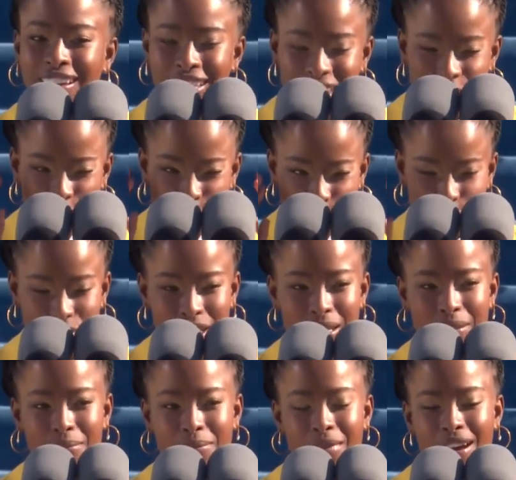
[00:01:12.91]
can
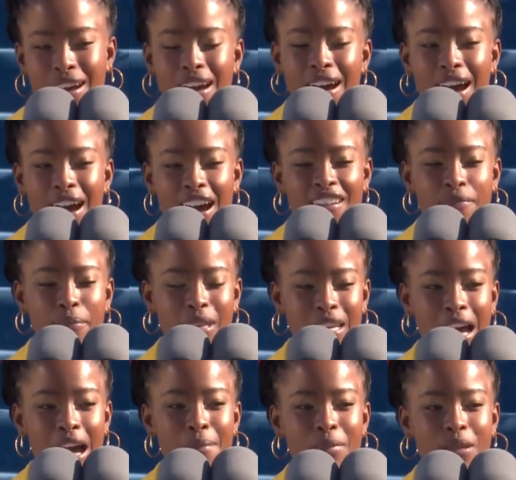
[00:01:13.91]
dream of
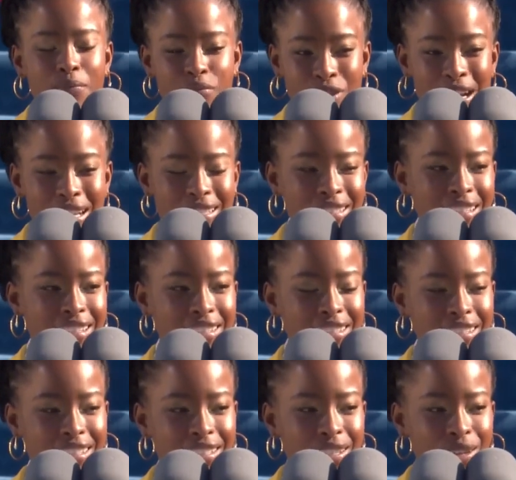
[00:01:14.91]
becoming
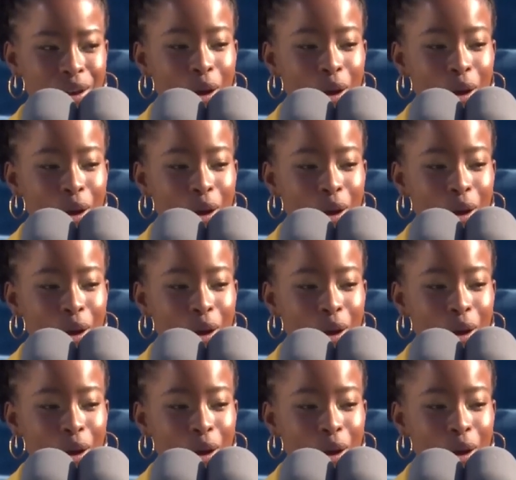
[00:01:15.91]
president,